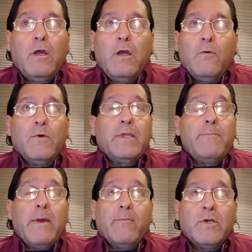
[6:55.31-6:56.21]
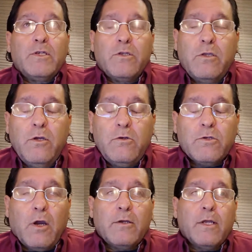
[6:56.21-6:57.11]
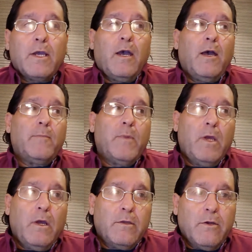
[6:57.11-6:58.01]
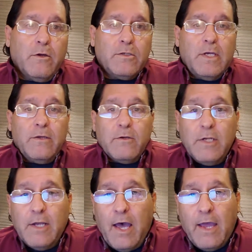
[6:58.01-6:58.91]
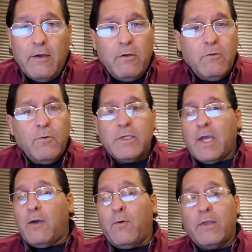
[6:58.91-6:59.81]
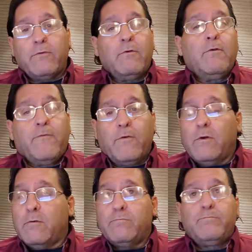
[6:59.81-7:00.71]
when the memories do start to come, there's either denial, which I went through for